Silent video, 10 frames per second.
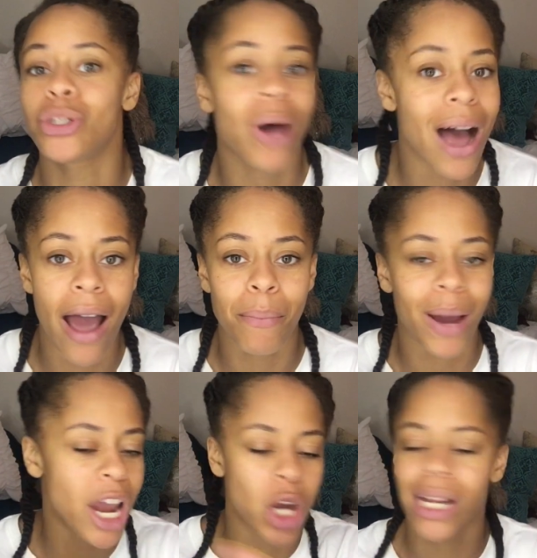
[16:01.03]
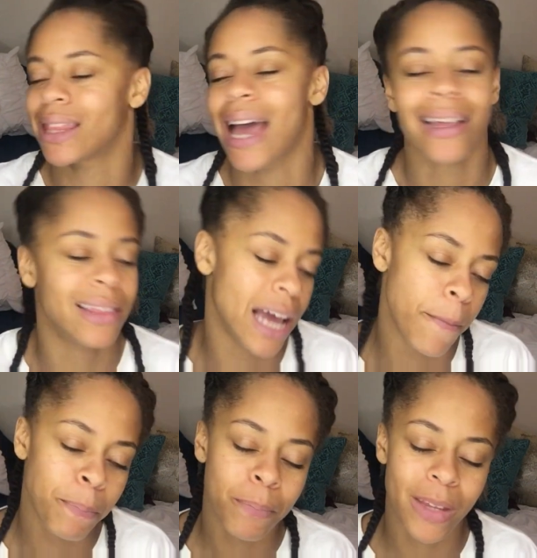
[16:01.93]
too hot. My hair didn't like that,
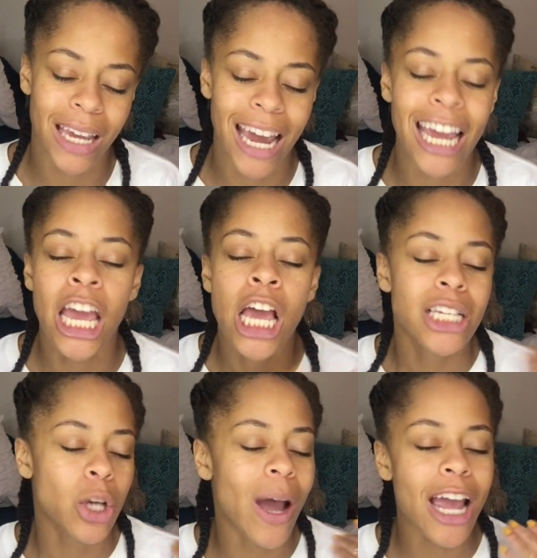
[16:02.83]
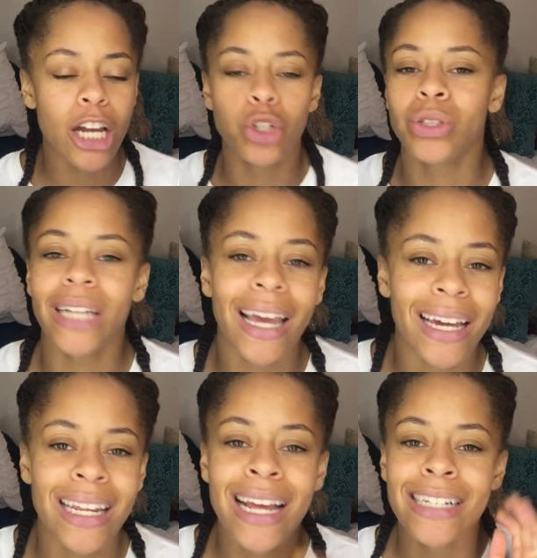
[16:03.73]
okay? So I
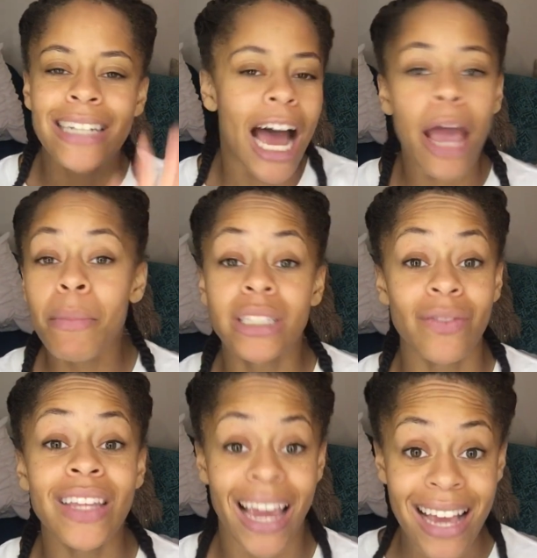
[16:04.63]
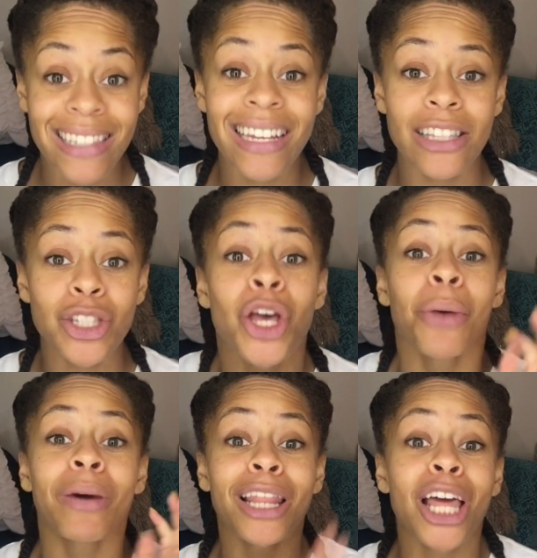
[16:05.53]
understand time is of the essence,
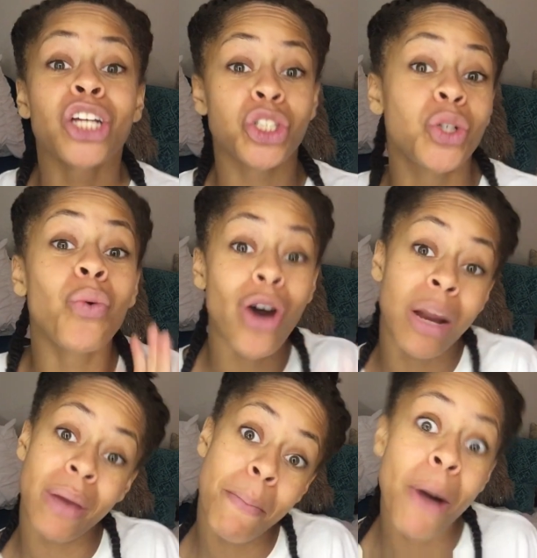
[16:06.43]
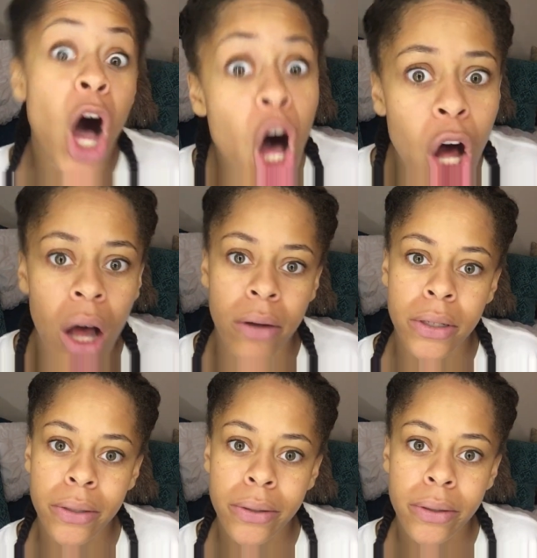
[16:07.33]
but unless you want to be
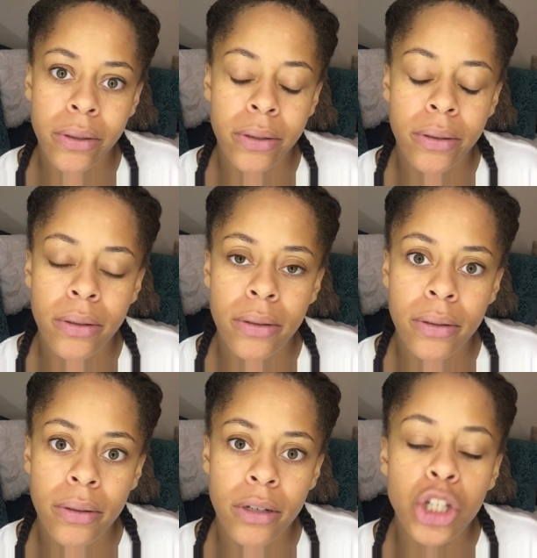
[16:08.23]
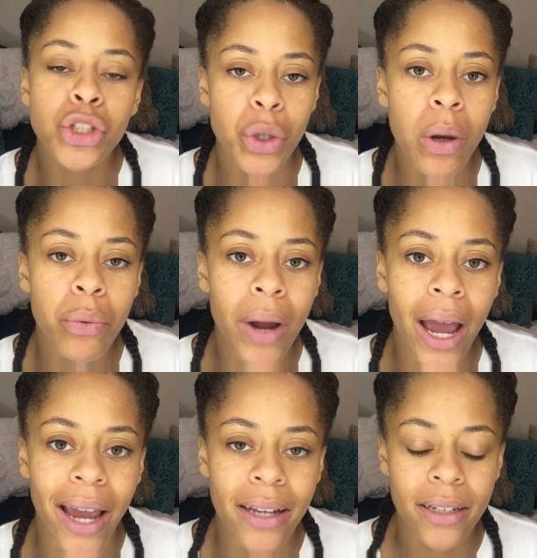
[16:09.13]
bald, do it
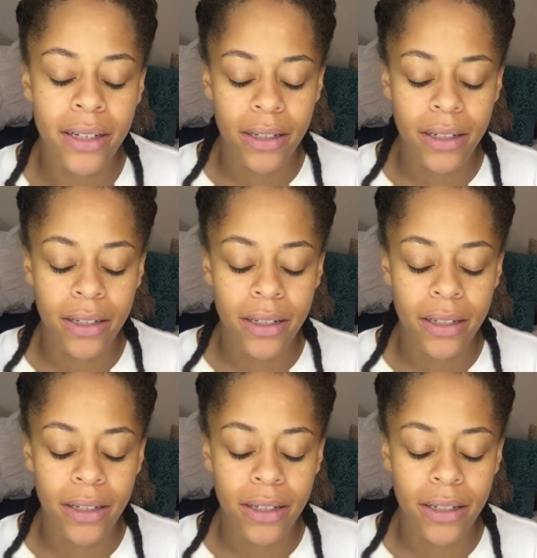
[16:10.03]
right,